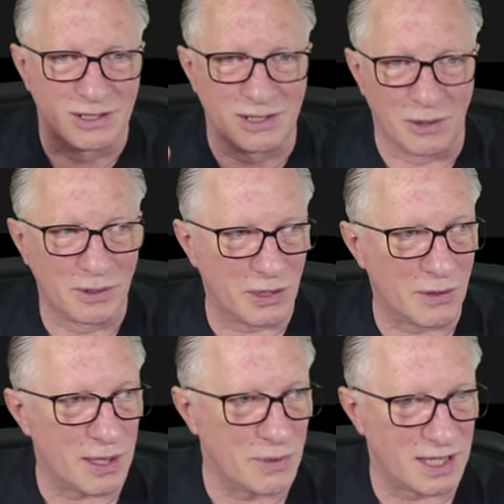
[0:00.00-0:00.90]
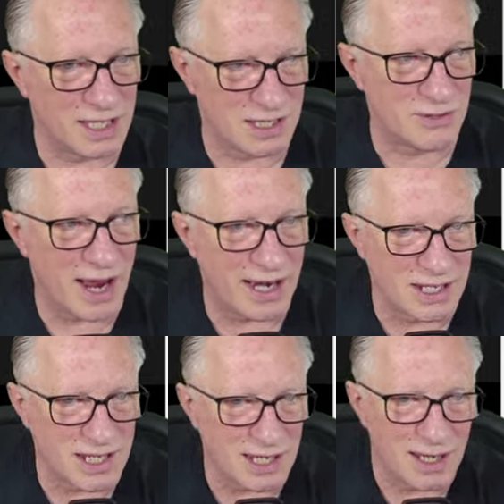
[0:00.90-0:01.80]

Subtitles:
don't agree with this strategy.